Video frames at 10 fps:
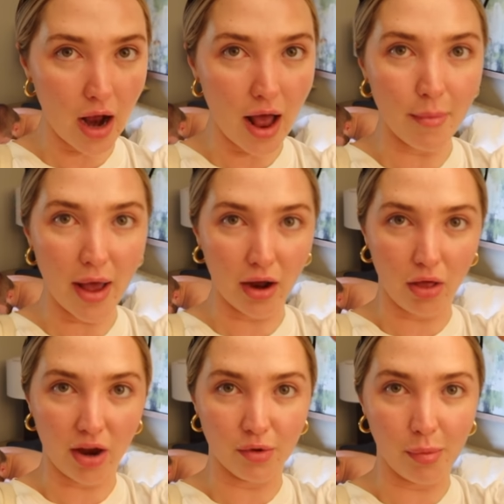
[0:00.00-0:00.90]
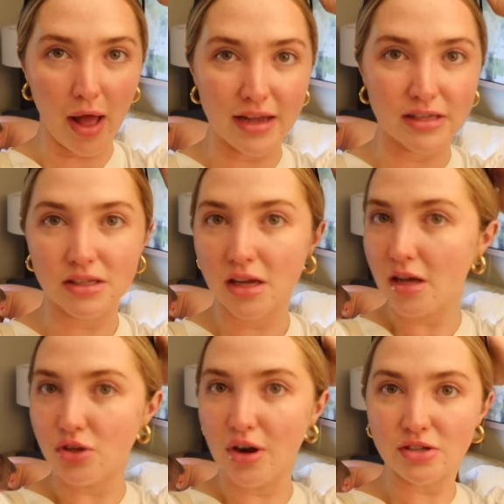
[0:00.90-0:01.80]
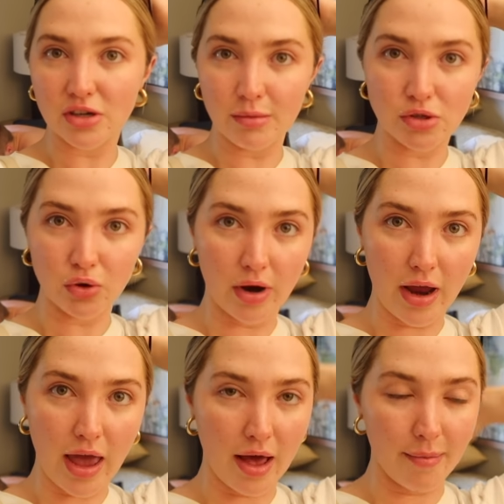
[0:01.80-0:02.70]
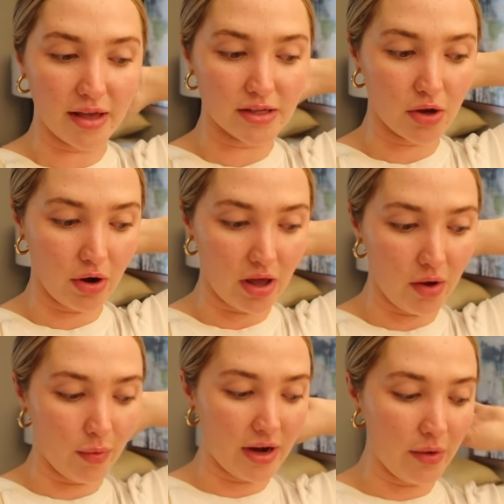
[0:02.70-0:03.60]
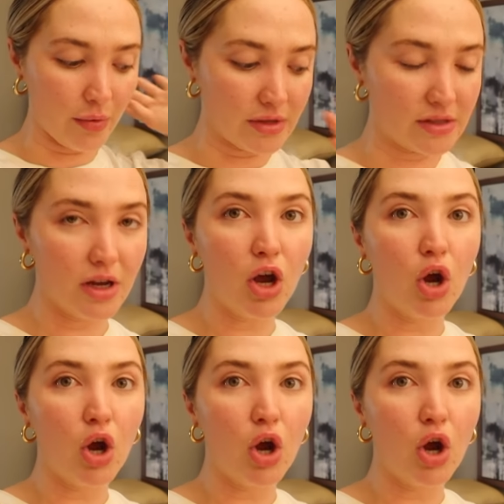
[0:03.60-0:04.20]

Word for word: Um, I got a lot of replies to an Instagram story because Cody, when he was